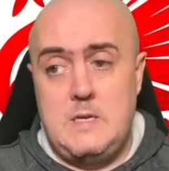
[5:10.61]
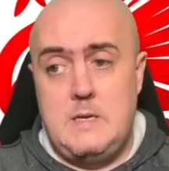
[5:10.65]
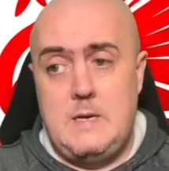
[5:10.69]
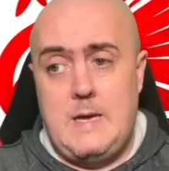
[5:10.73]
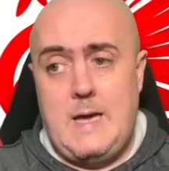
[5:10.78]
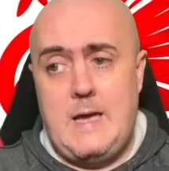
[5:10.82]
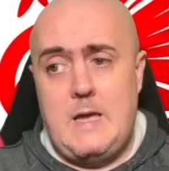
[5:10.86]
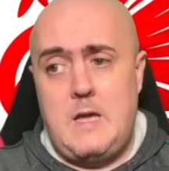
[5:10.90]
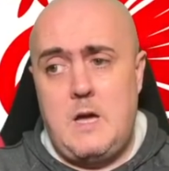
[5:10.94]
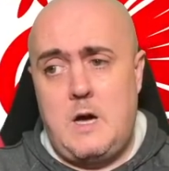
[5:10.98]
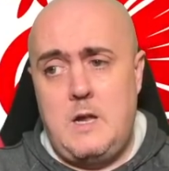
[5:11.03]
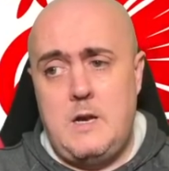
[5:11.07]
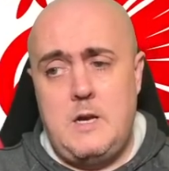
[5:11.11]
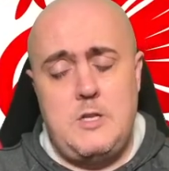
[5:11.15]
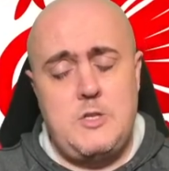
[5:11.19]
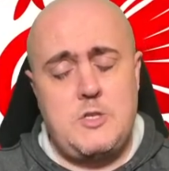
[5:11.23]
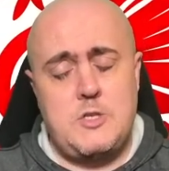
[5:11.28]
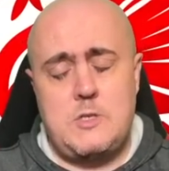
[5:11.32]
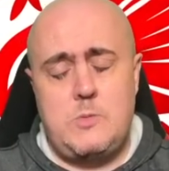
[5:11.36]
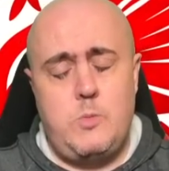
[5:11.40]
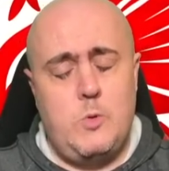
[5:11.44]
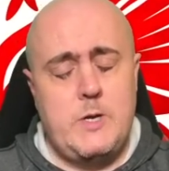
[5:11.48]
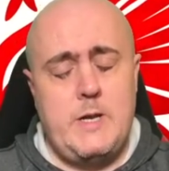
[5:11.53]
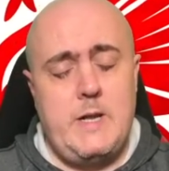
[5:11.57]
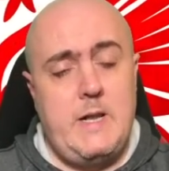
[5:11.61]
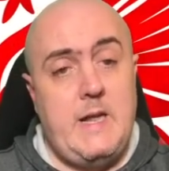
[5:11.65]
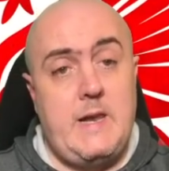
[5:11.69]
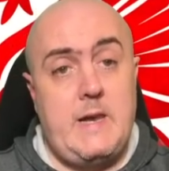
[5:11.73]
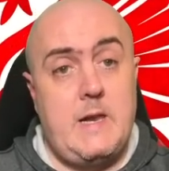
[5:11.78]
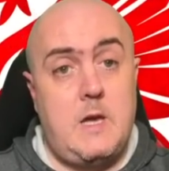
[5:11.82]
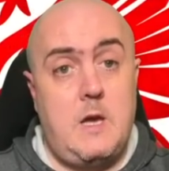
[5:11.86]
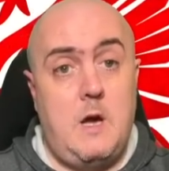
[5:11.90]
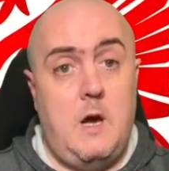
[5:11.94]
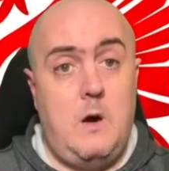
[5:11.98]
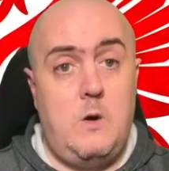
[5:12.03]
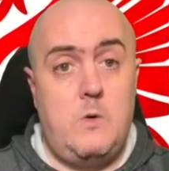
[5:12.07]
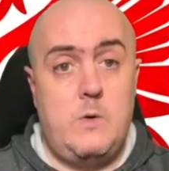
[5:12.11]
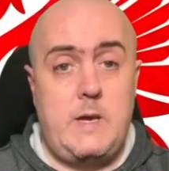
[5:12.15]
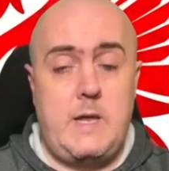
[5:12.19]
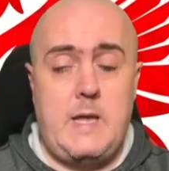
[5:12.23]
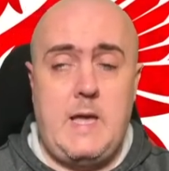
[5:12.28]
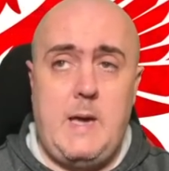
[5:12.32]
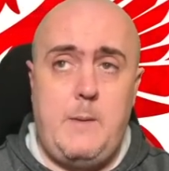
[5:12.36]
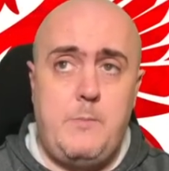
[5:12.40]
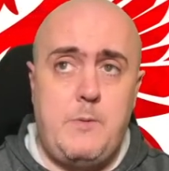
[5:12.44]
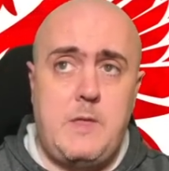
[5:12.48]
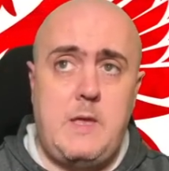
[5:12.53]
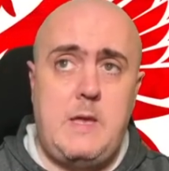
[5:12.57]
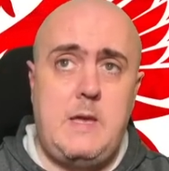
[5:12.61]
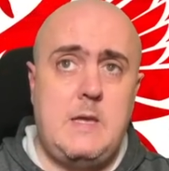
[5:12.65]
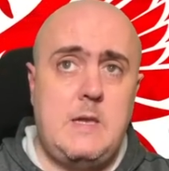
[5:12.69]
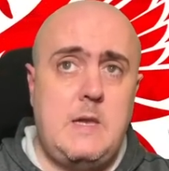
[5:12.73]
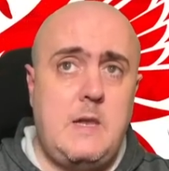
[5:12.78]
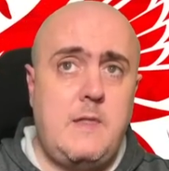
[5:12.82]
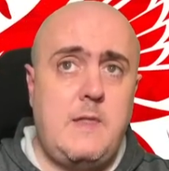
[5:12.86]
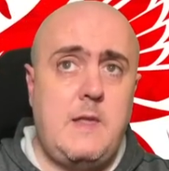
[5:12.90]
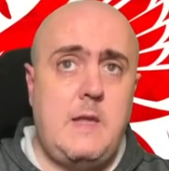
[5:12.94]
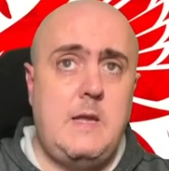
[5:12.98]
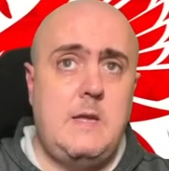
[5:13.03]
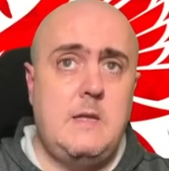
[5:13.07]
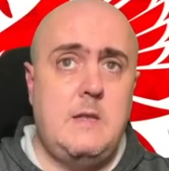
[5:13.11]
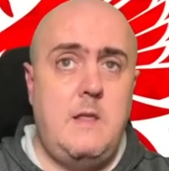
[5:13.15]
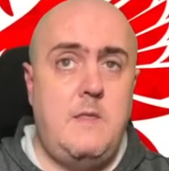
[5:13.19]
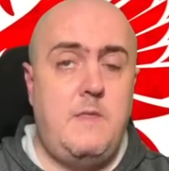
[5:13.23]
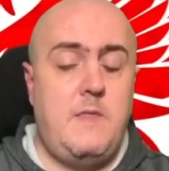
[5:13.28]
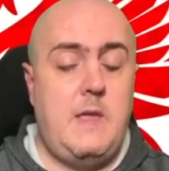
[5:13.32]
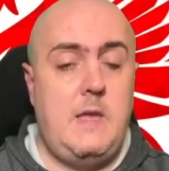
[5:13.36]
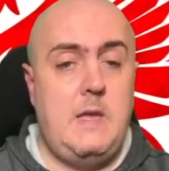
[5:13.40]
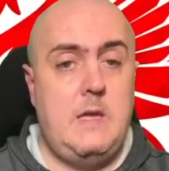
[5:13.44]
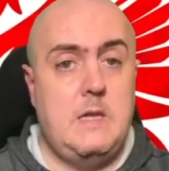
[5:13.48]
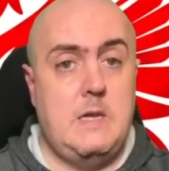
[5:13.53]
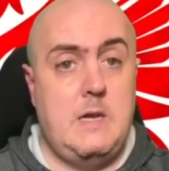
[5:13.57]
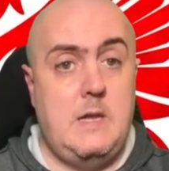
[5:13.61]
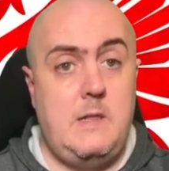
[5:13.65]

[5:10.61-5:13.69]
And Connor just wouldn't let it go. And he kept thinking and thinking and thinking.